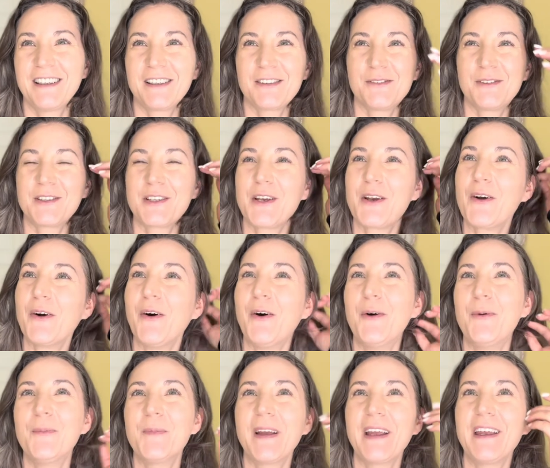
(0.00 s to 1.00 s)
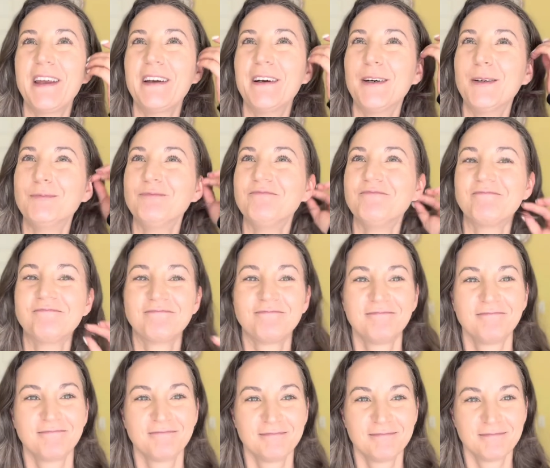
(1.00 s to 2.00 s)
what do you call them,
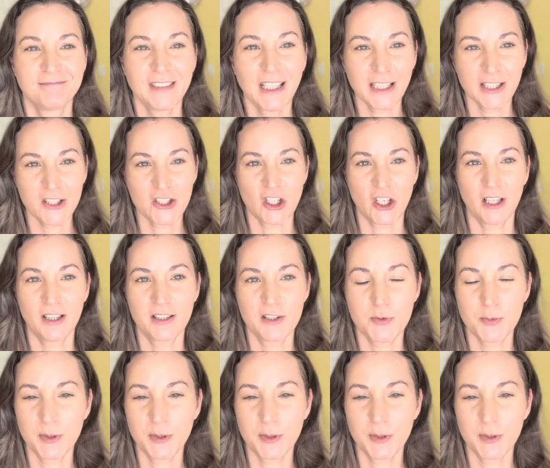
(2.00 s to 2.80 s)
not a challenge,